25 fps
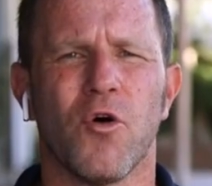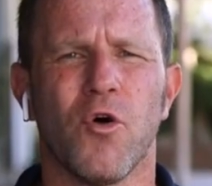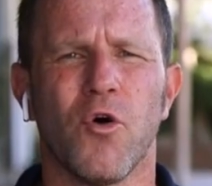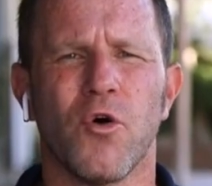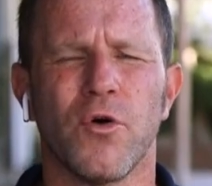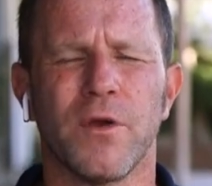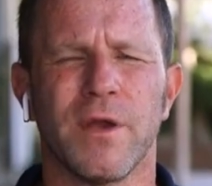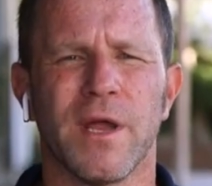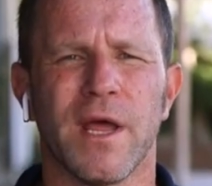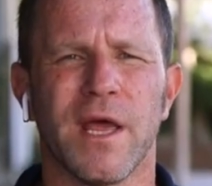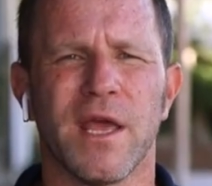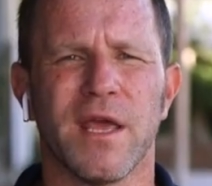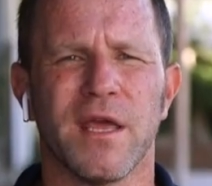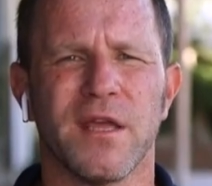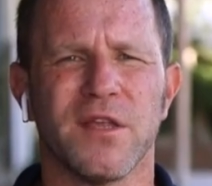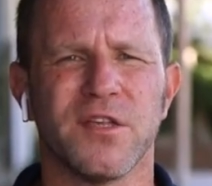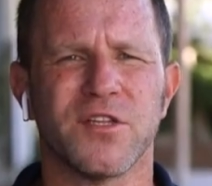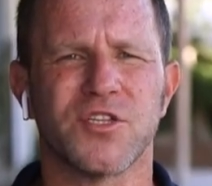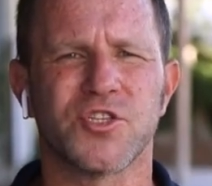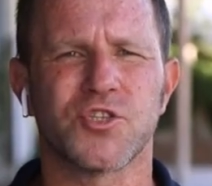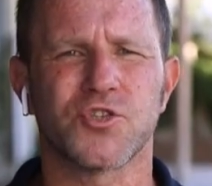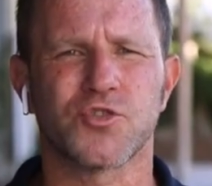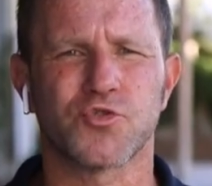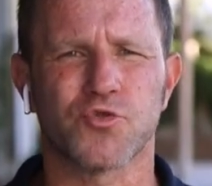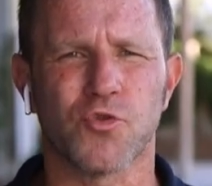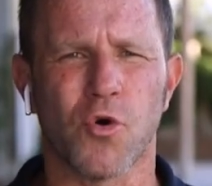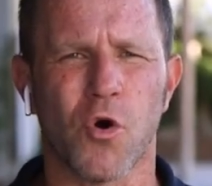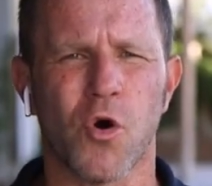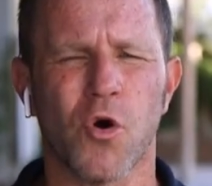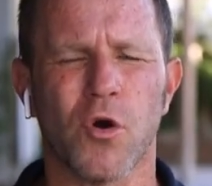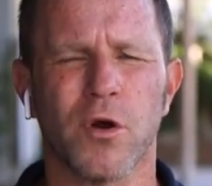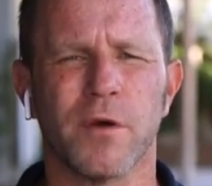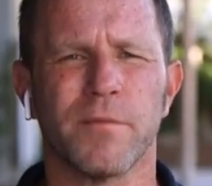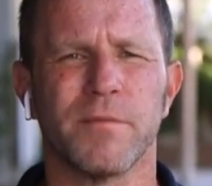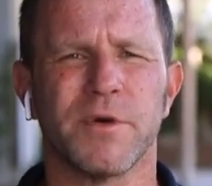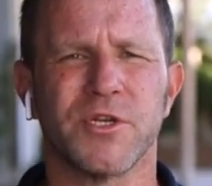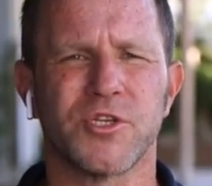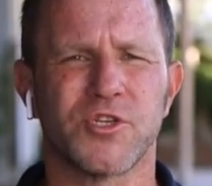on a
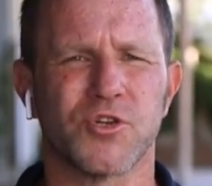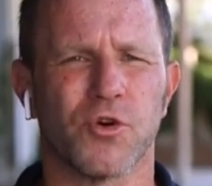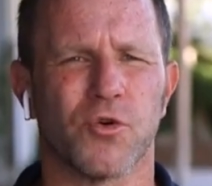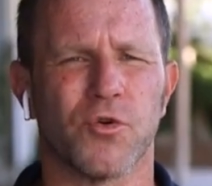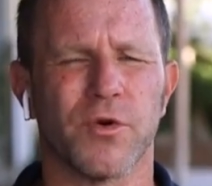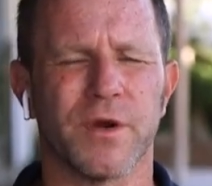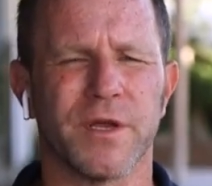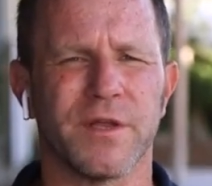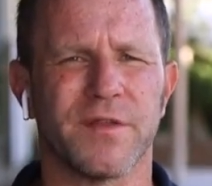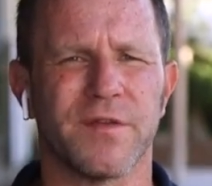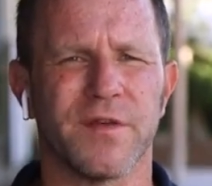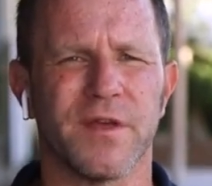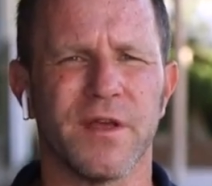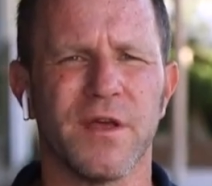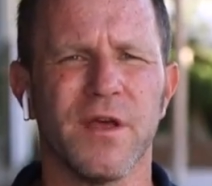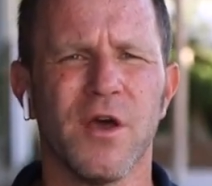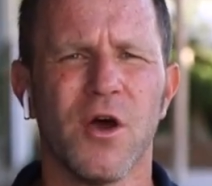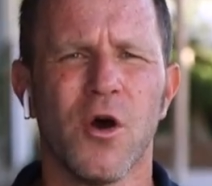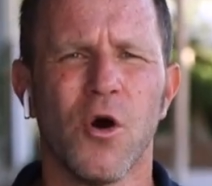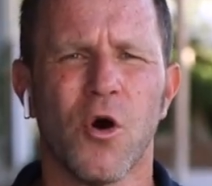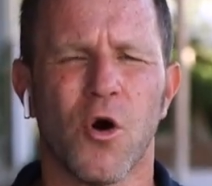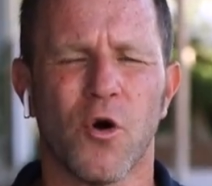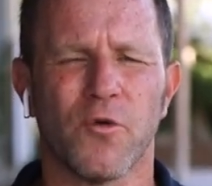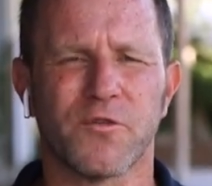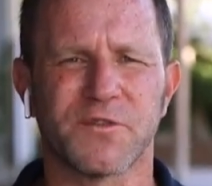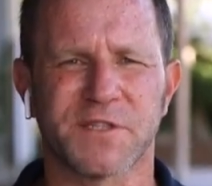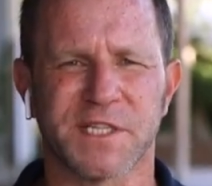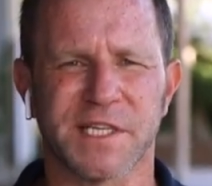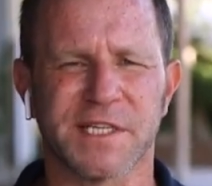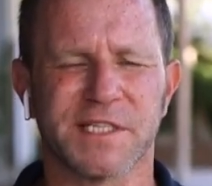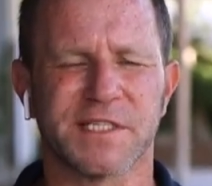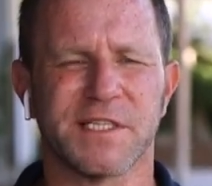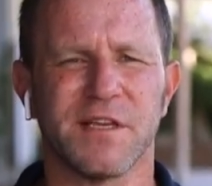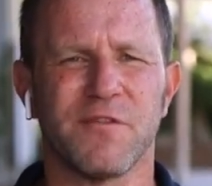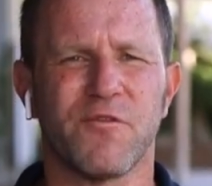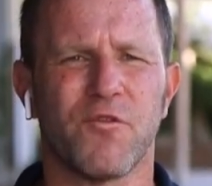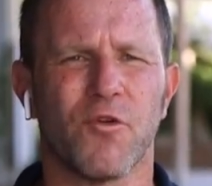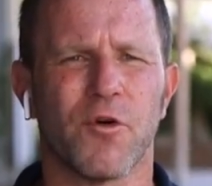strong majority of
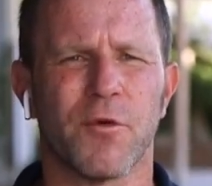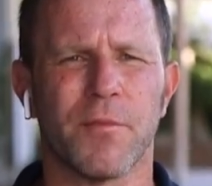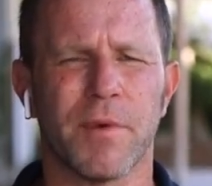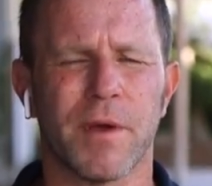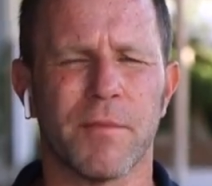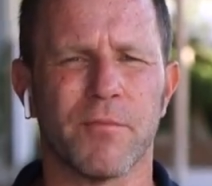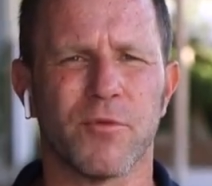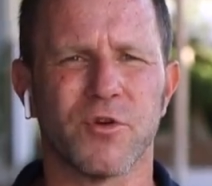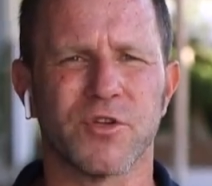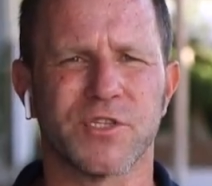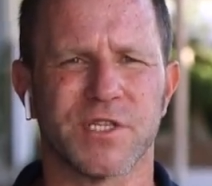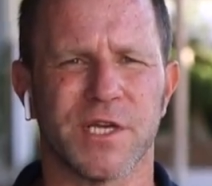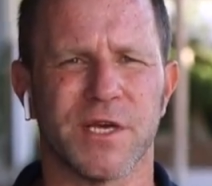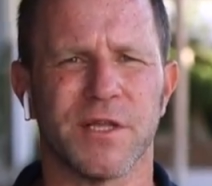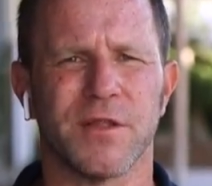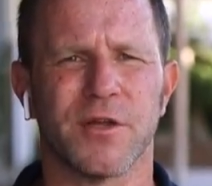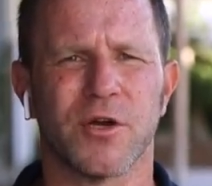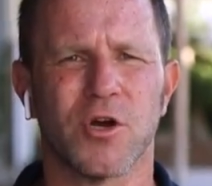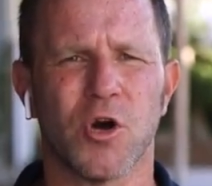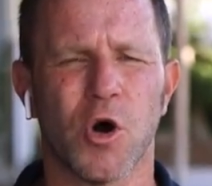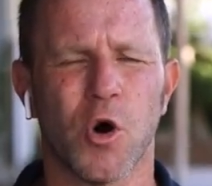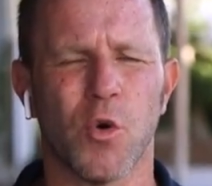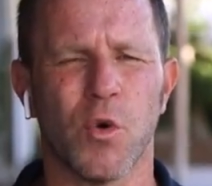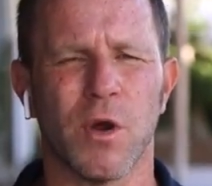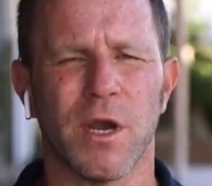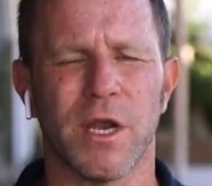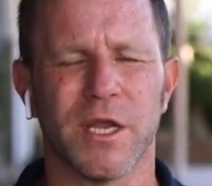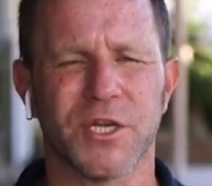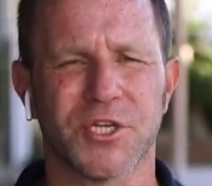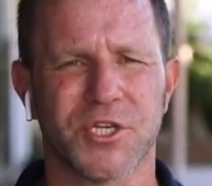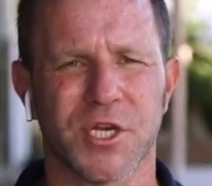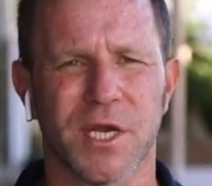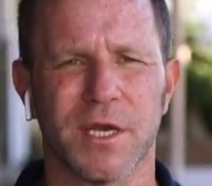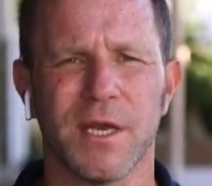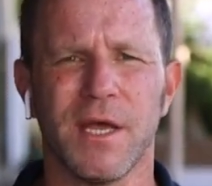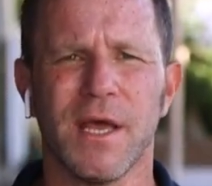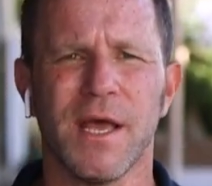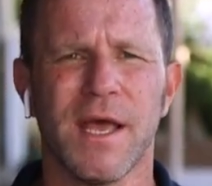64 members in the
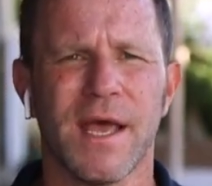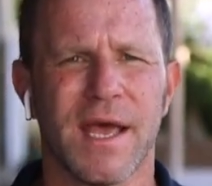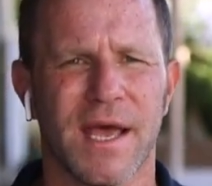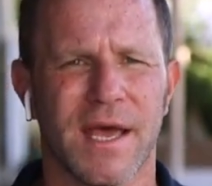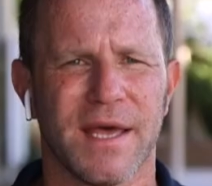coalition.